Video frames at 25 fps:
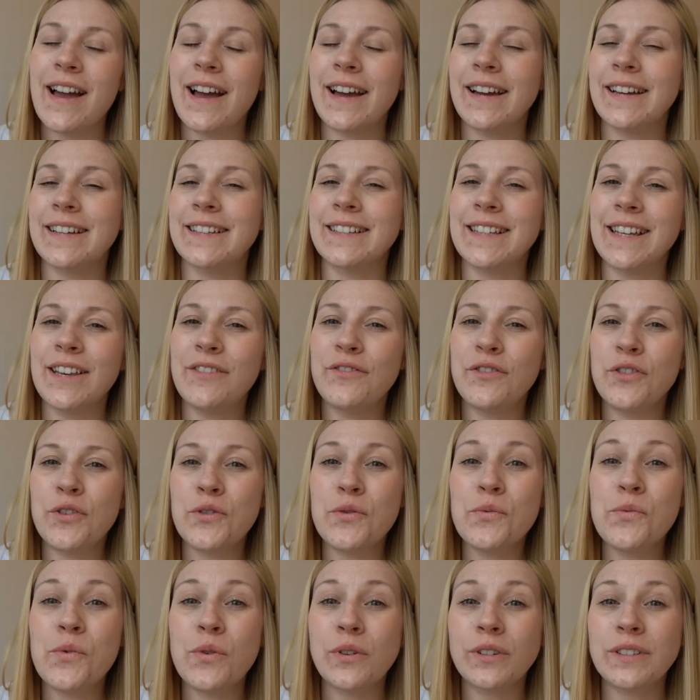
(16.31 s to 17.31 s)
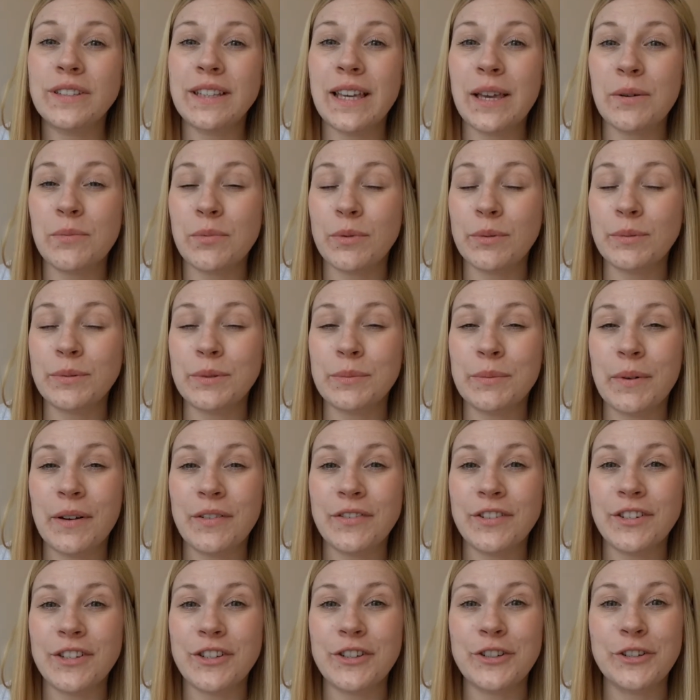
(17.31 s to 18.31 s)
And if you want to keep up to
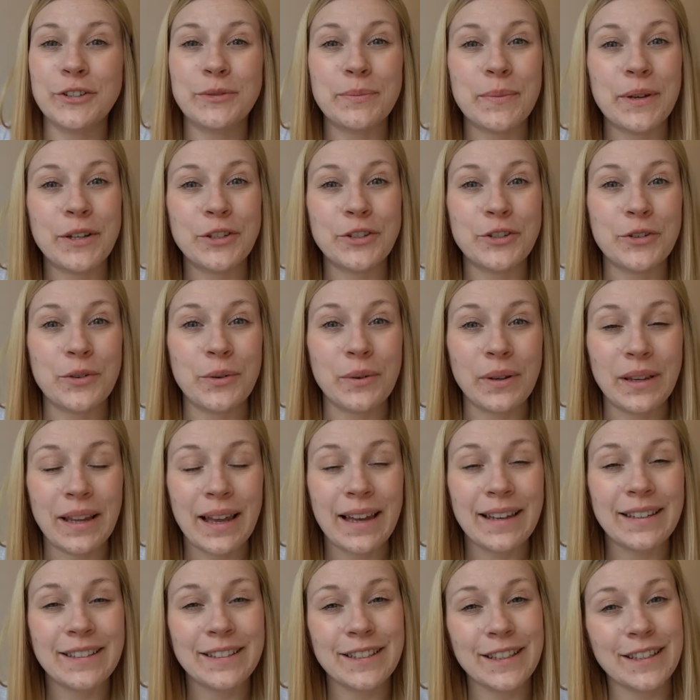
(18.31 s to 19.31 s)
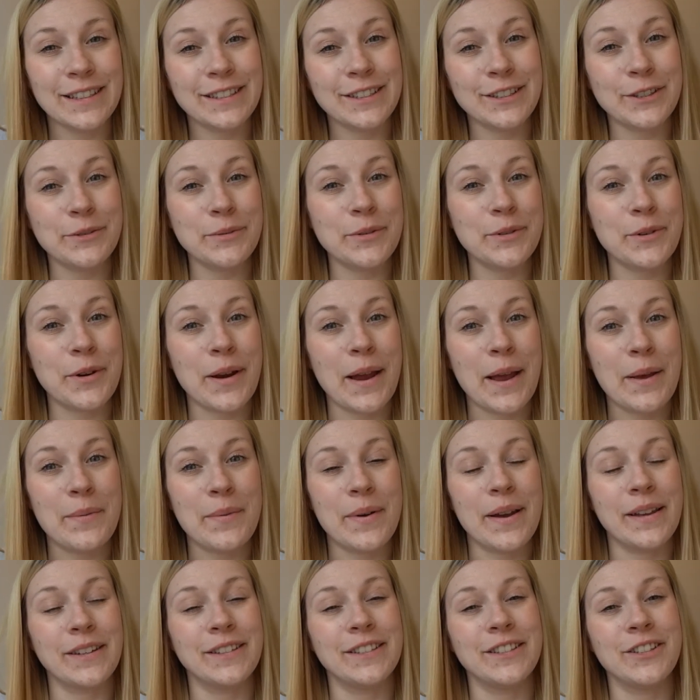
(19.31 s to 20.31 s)
my videos, make sure you like and subscribe
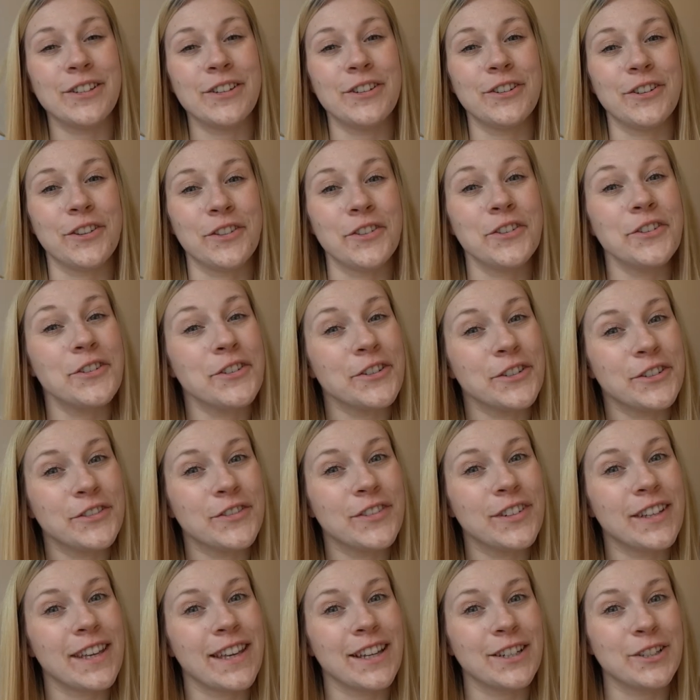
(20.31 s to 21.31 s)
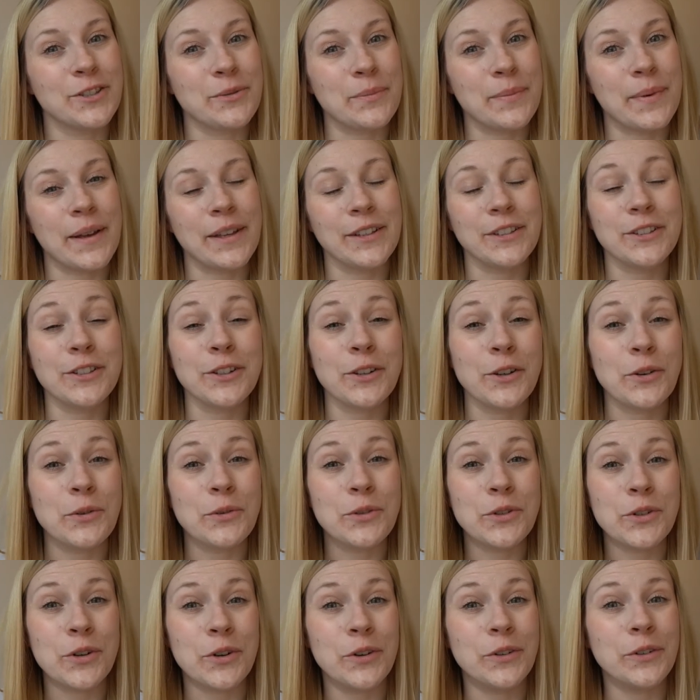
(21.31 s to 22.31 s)
and turn on the notification bell so you
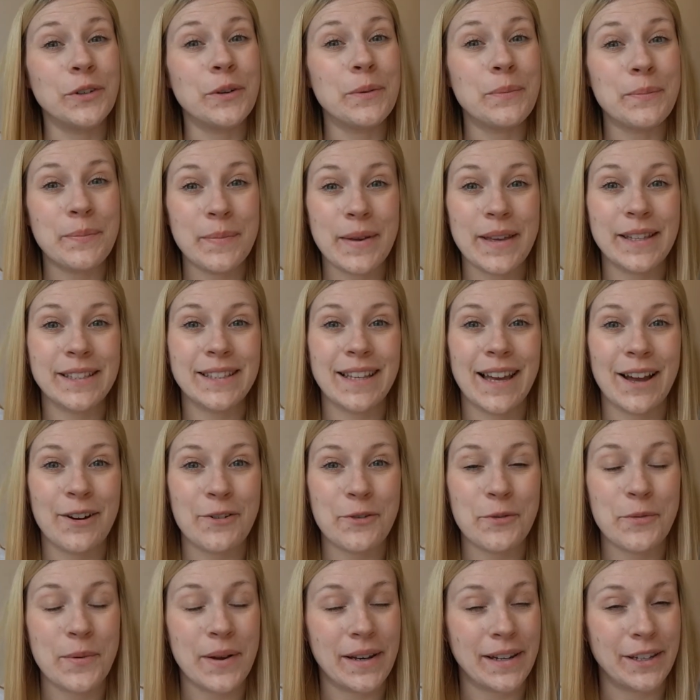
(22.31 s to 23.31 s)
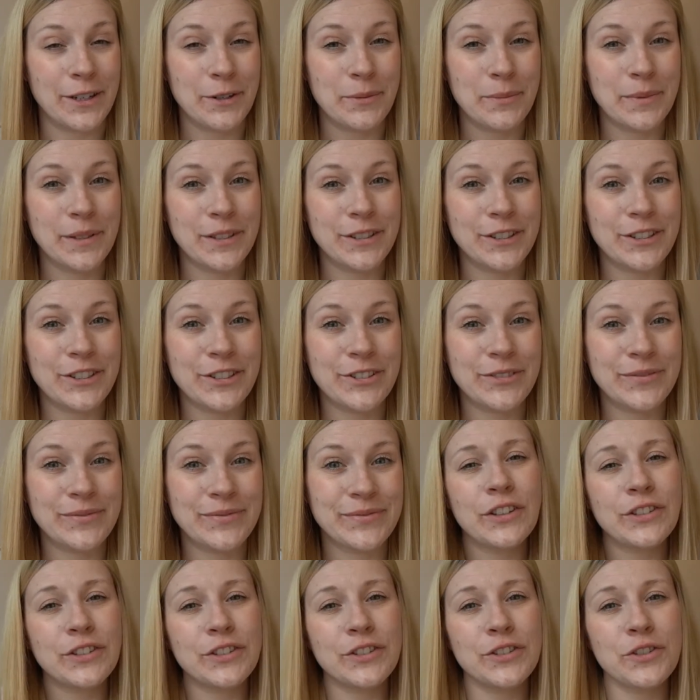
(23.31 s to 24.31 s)
don't miss out when I upload.
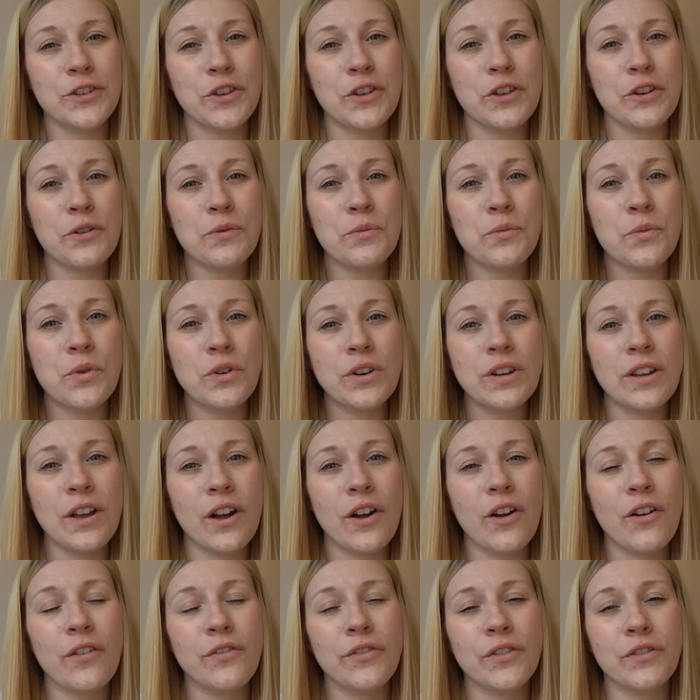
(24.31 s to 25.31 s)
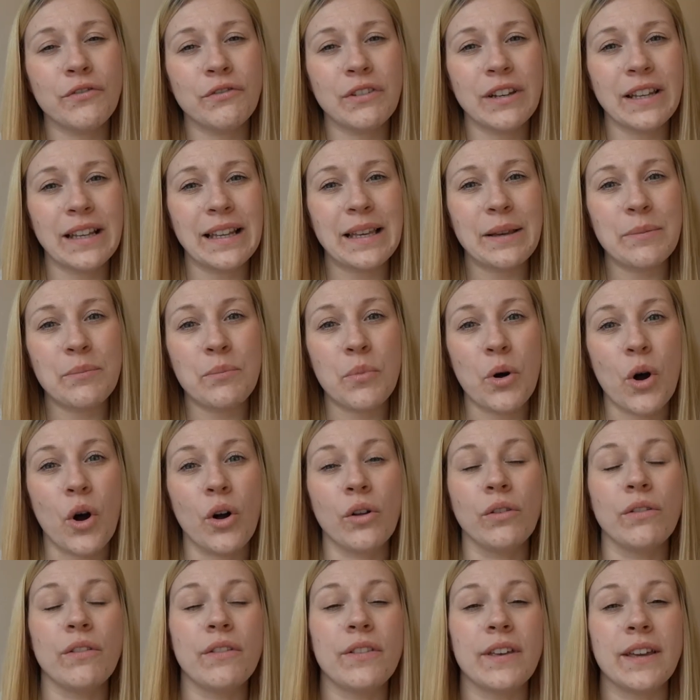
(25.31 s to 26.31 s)
So one of the really
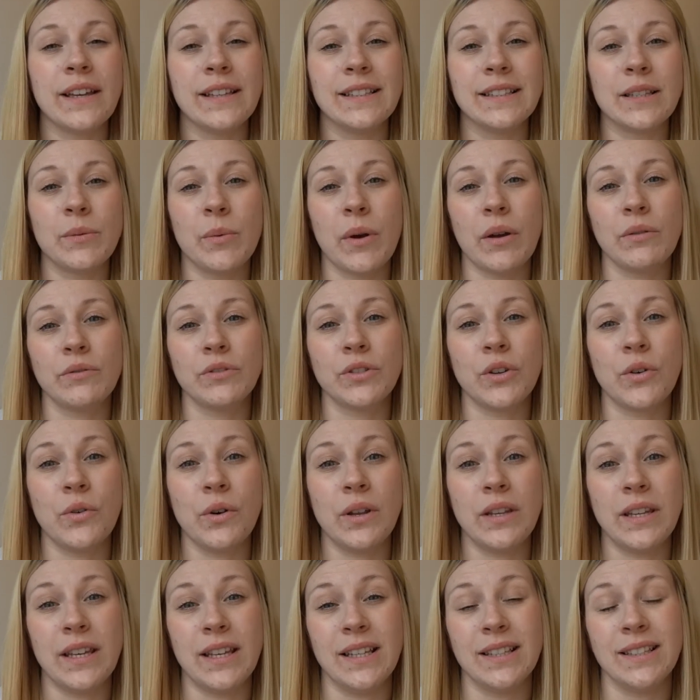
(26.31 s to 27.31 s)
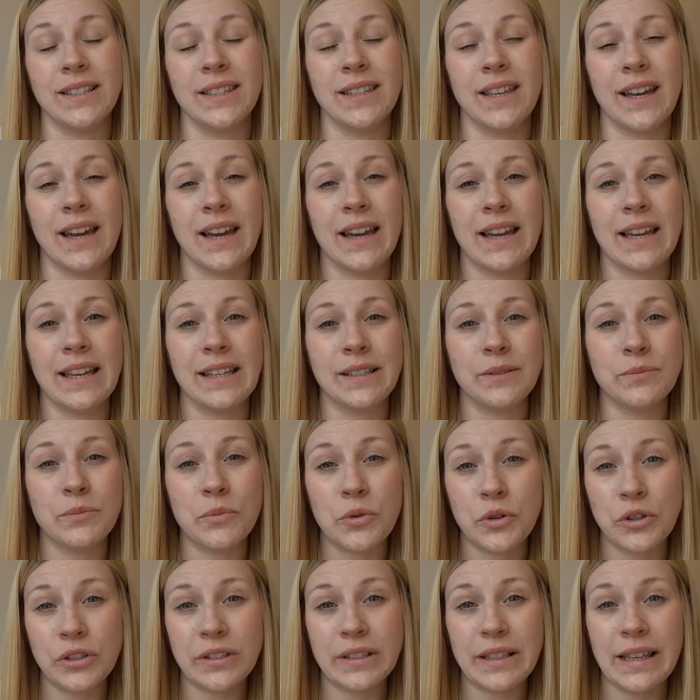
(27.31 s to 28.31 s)
important things about sewing is that it's
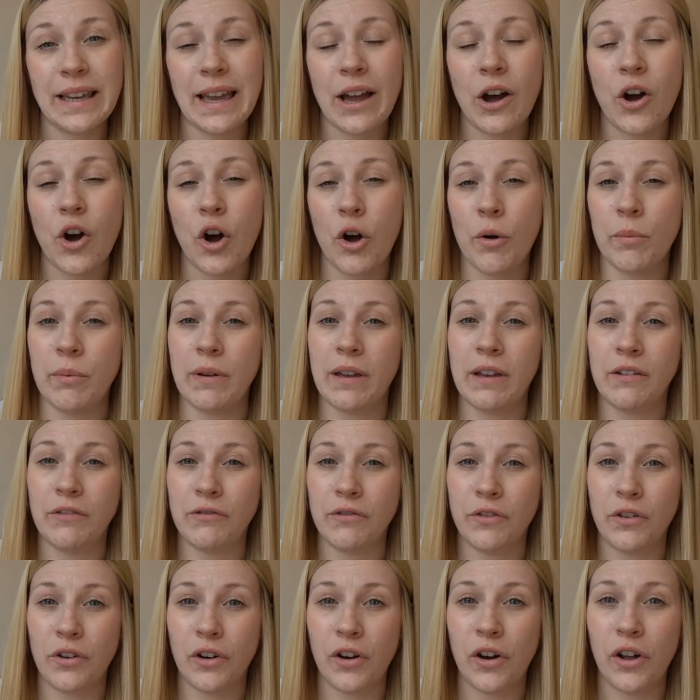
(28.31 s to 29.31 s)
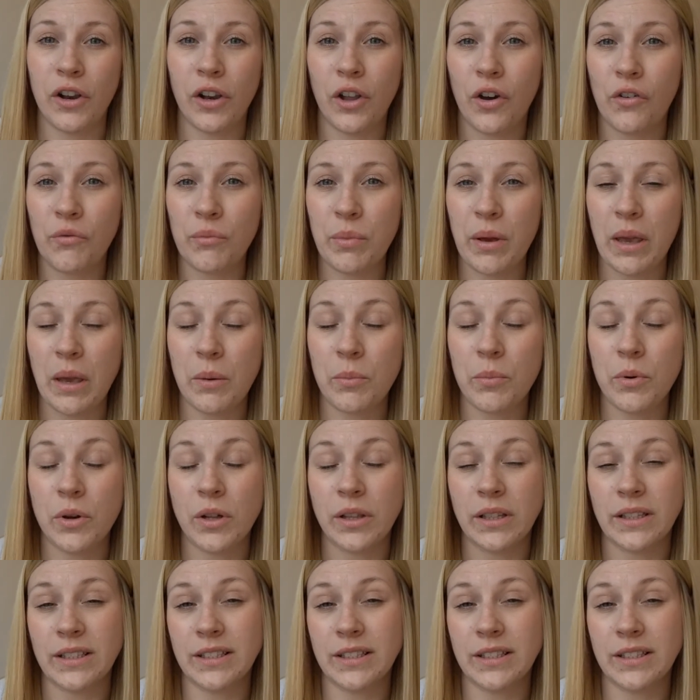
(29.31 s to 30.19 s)
mostly a hobby for a lot of people.